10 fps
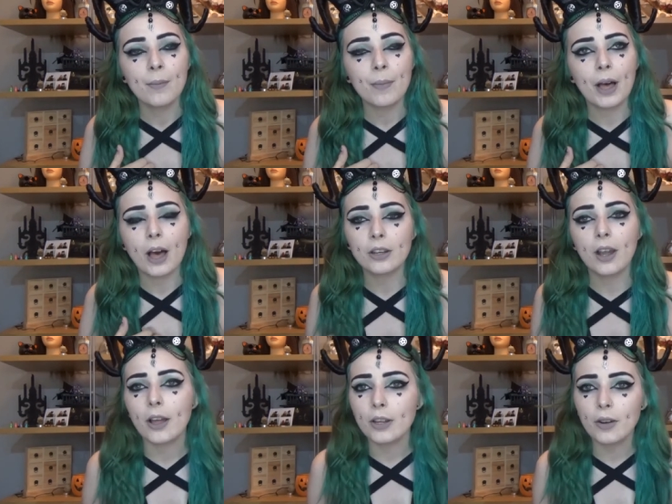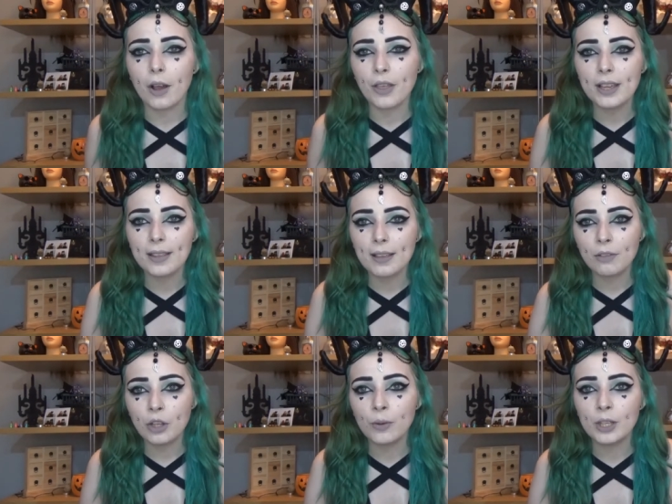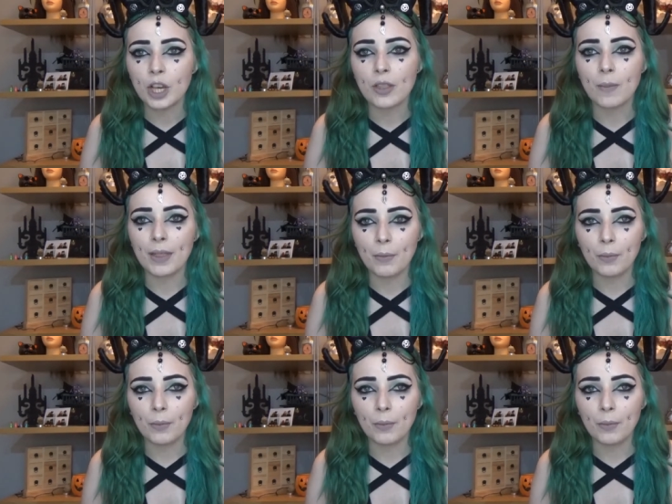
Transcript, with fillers: but I don't, I don't know, I think they knew each other, but they